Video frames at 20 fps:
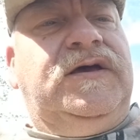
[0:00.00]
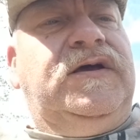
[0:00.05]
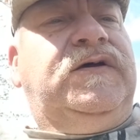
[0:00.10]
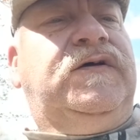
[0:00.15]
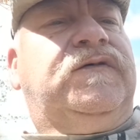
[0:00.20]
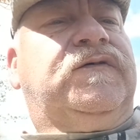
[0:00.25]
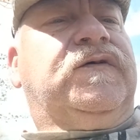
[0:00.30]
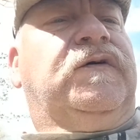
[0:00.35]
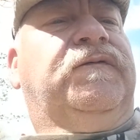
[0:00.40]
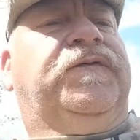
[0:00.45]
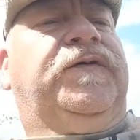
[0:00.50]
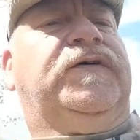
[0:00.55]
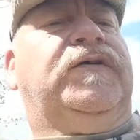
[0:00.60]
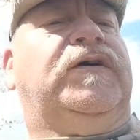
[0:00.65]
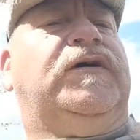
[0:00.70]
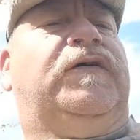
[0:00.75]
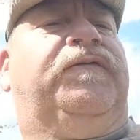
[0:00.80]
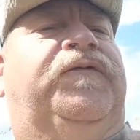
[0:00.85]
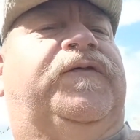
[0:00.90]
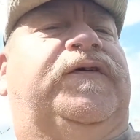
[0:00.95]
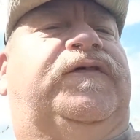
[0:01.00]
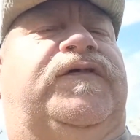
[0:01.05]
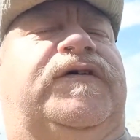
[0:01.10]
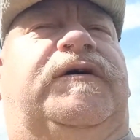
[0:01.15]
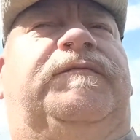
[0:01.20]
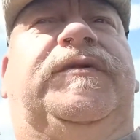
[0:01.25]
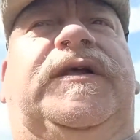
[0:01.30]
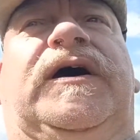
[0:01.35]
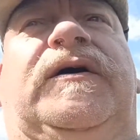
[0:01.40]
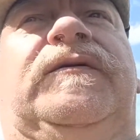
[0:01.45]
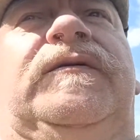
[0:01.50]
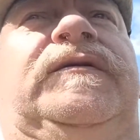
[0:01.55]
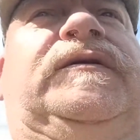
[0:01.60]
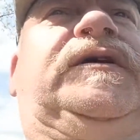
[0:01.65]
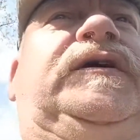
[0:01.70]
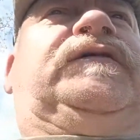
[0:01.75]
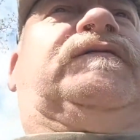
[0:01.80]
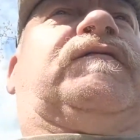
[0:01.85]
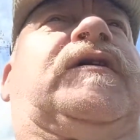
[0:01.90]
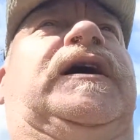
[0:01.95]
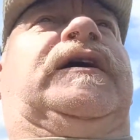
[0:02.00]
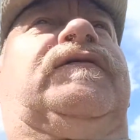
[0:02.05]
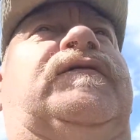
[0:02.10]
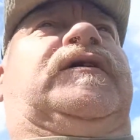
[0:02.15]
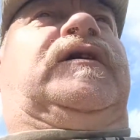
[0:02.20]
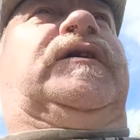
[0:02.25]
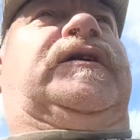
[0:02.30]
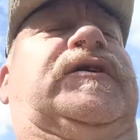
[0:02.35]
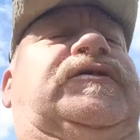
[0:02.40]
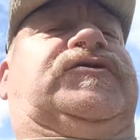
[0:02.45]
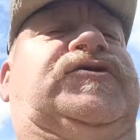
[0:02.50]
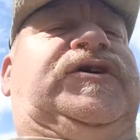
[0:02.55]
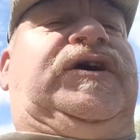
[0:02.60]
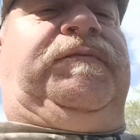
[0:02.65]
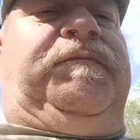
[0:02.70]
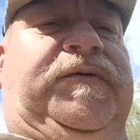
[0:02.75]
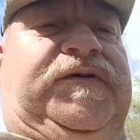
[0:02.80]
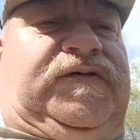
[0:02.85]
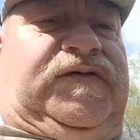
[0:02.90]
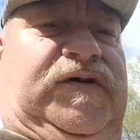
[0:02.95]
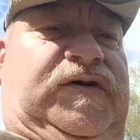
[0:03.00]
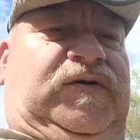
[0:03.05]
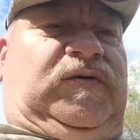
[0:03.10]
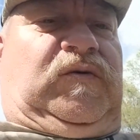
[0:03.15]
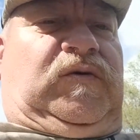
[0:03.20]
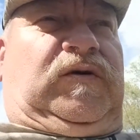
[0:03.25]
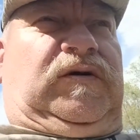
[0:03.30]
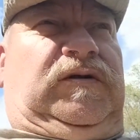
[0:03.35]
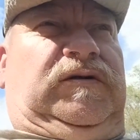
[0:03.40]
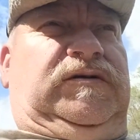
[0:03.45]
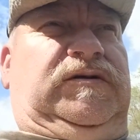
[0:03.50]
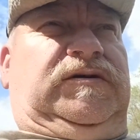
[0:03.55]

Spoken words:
So if you're looking for something, now these rods aren't the cheapest in the world.